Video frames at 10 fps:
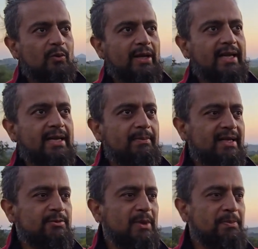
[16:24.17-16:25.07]
the way he
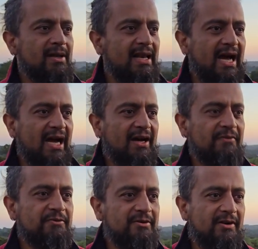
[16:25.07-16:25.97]
makes people
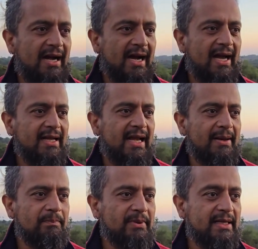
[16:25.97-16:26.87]
laugh, cry,
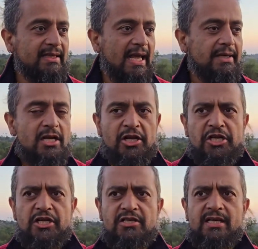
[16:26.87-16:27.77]
and bring that
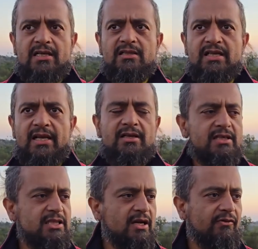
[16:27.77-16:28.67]
intense
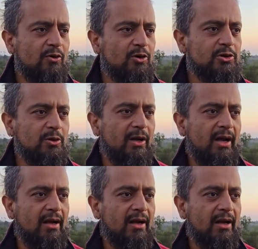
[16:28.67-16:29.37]
energy of Osho,